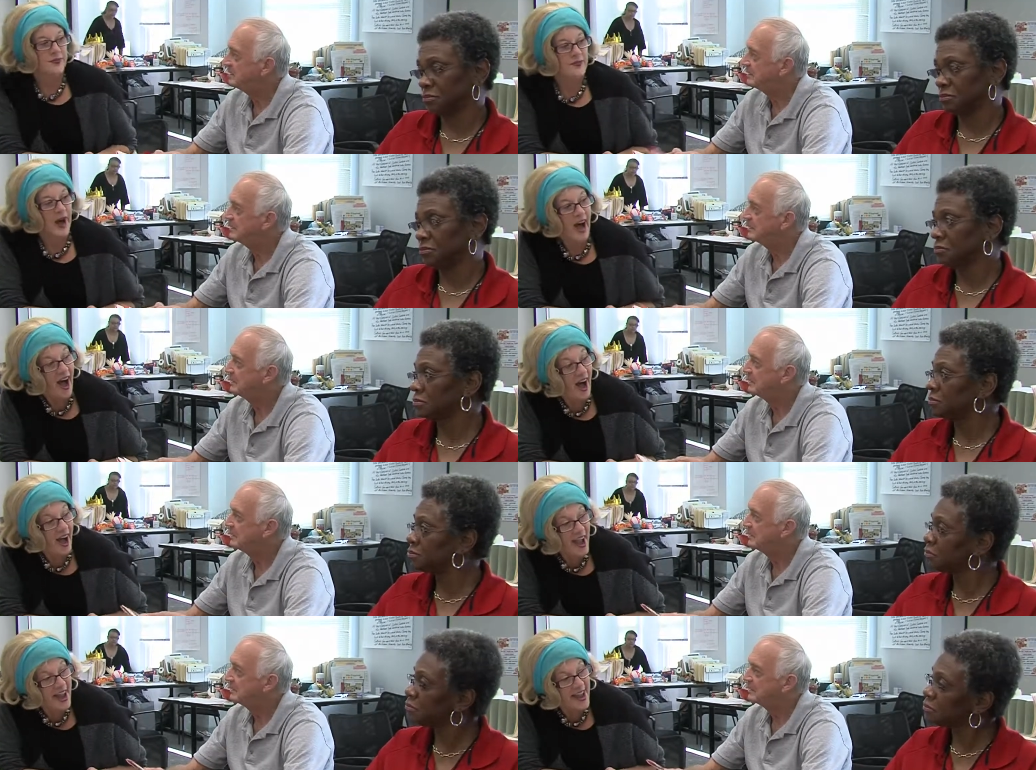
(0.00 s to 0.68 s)

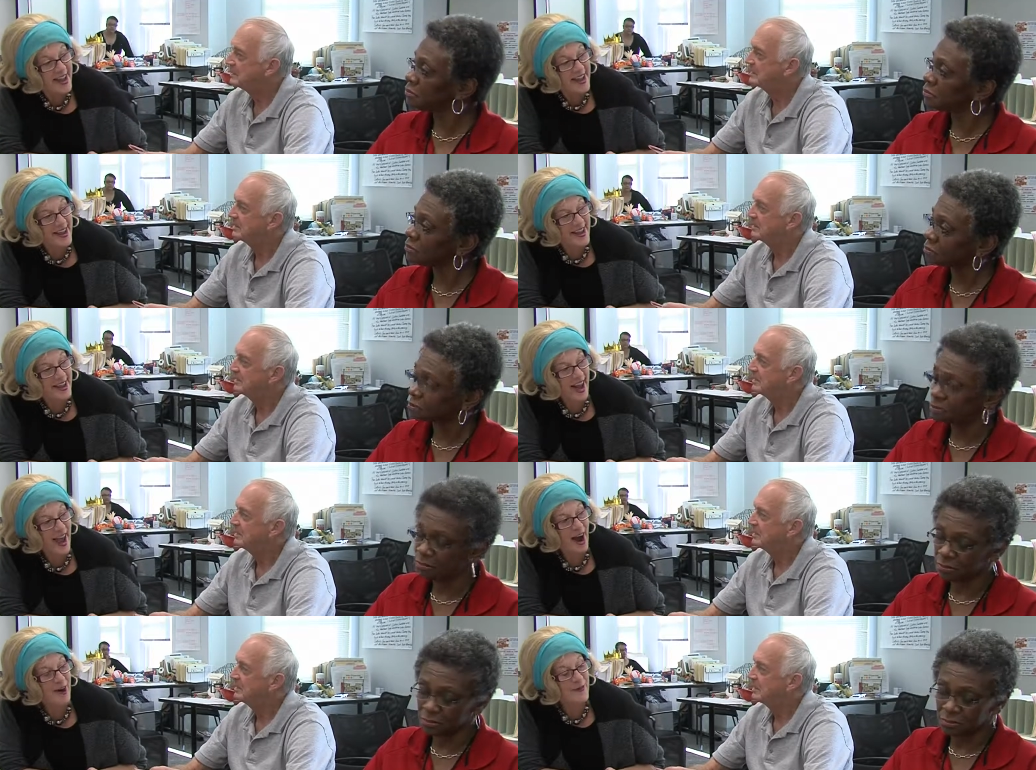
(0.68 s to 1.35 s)

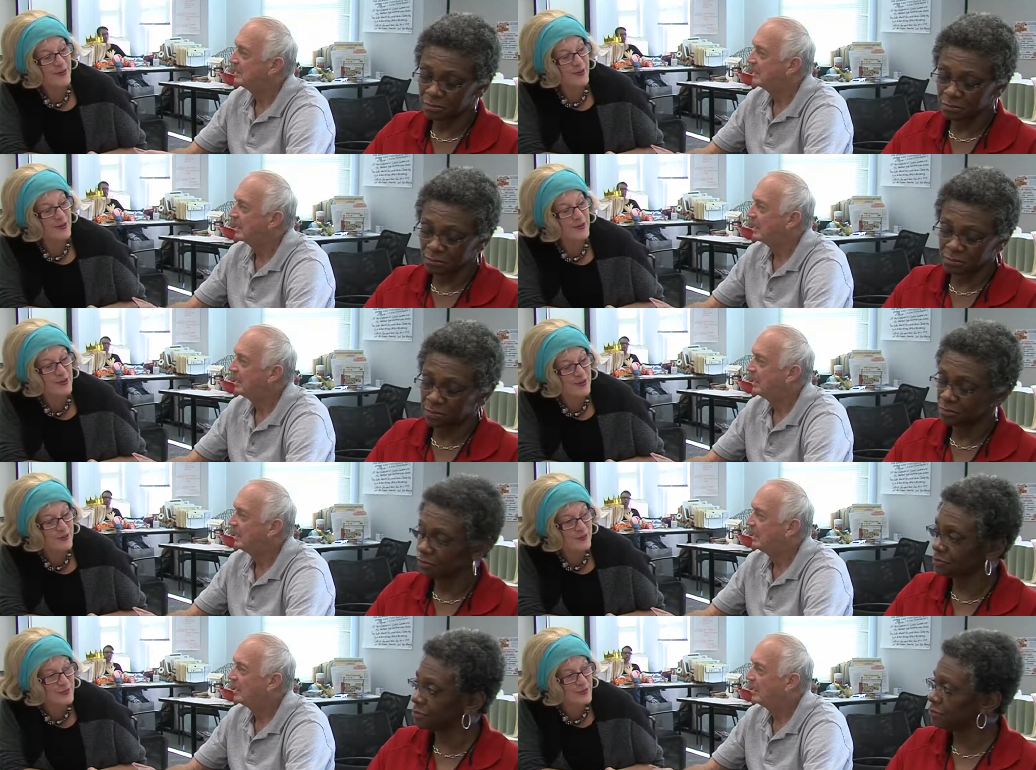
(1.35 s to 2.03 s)
Speaker 1: Hi, how are
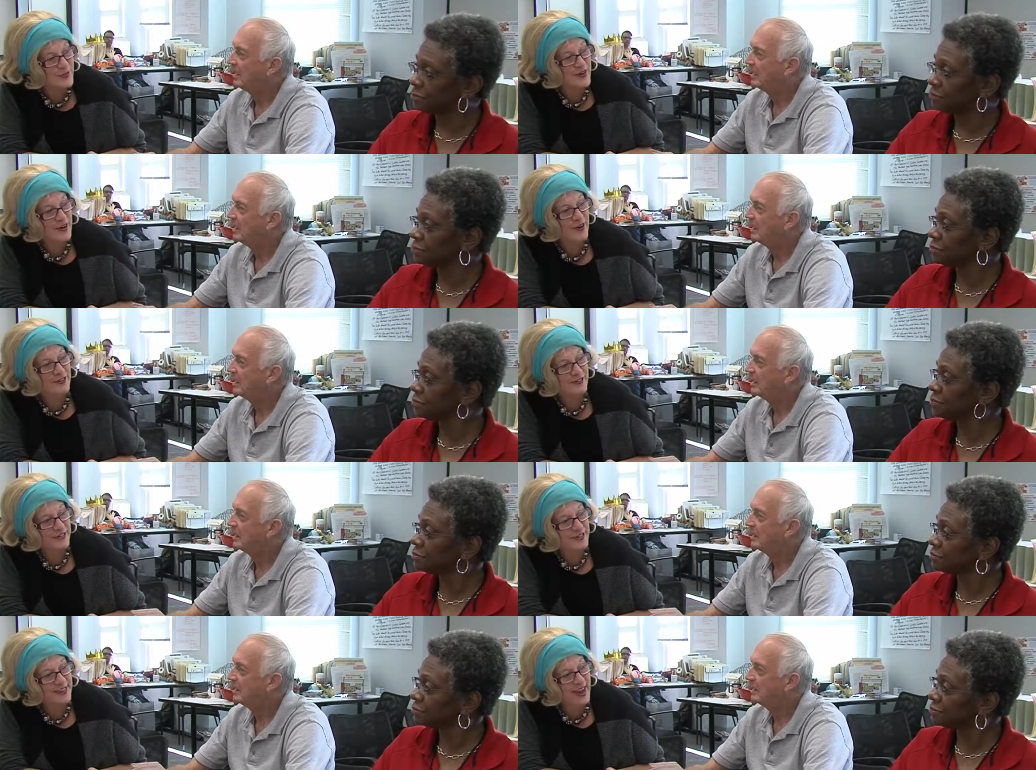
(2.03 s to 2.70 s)
you doing
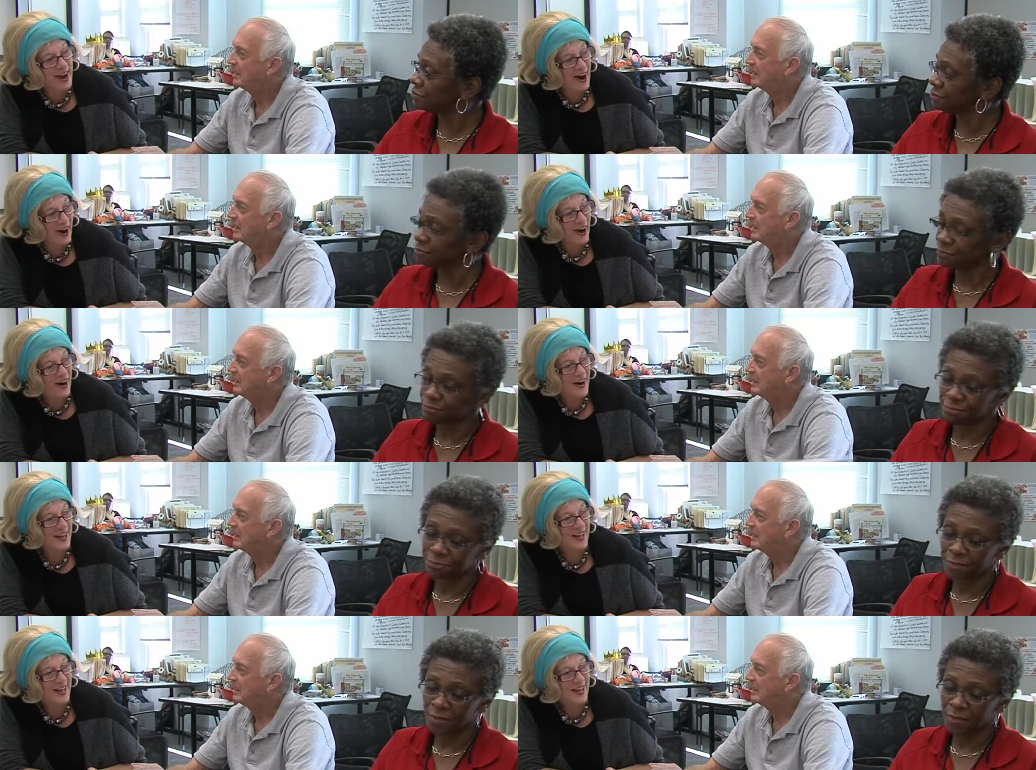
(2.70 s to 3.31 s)
over there?